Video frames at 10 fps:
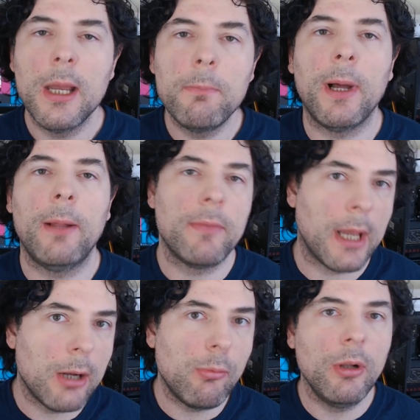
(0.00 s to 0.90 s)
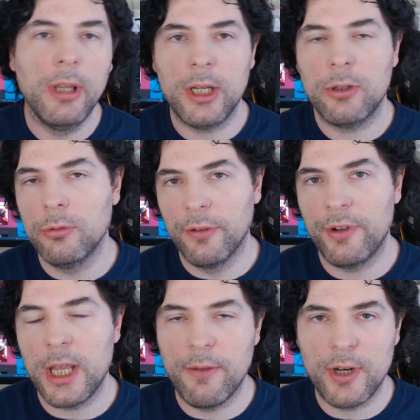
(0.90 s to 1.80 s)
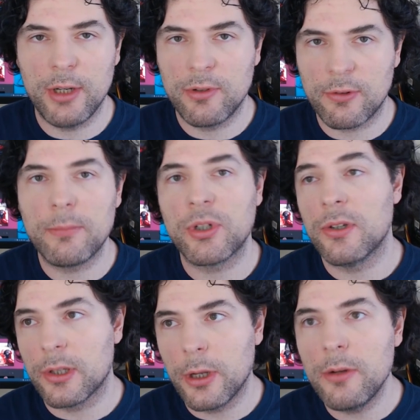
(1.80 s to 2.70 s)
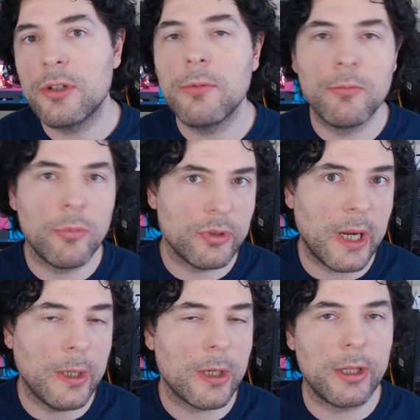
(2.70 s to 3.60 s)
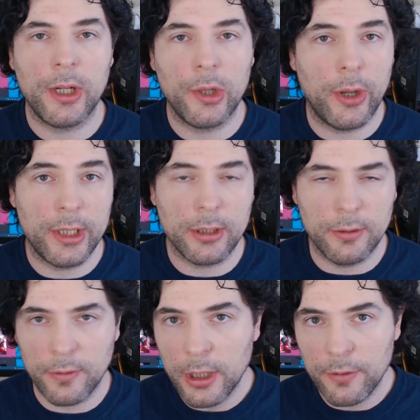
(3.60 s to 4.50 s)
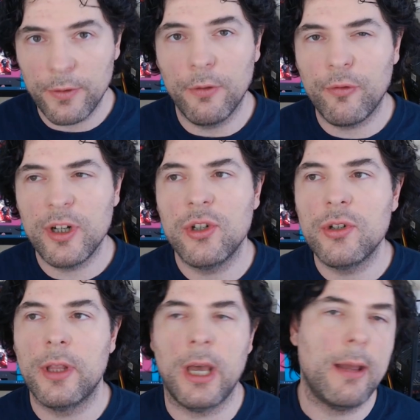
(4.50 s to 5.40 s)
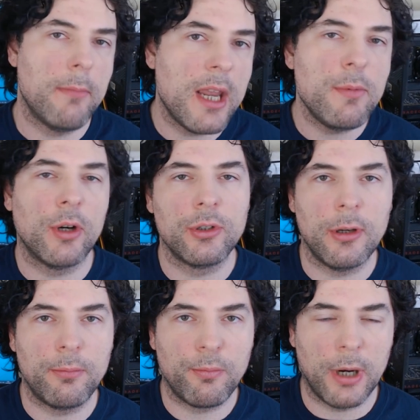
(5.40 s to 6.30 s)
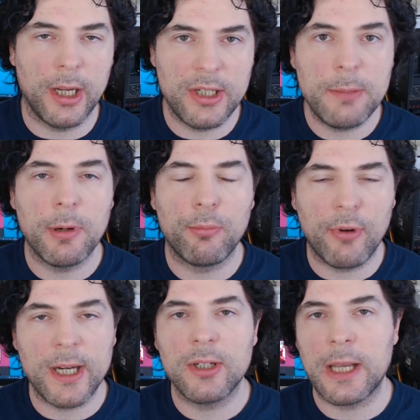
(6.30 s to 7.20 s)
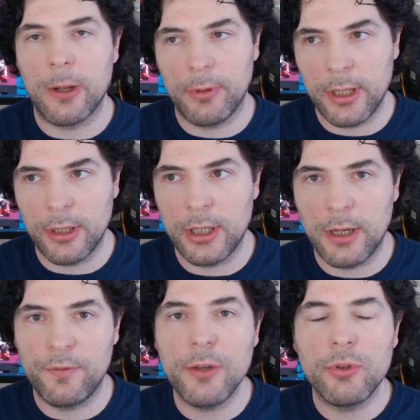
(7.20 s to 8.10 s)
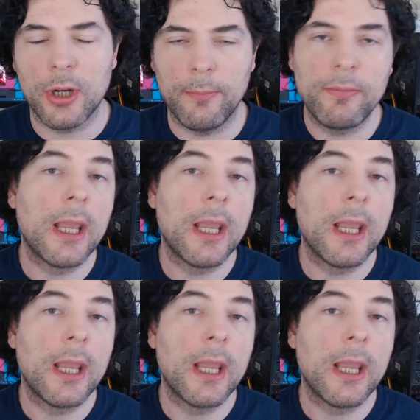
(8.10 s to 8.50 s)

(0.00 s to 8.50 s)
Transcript: but I will link all of it in the video description, so those who are more technically inclined can feel free to do that, and maybe I'll do a, a deeper breakdown in the near future.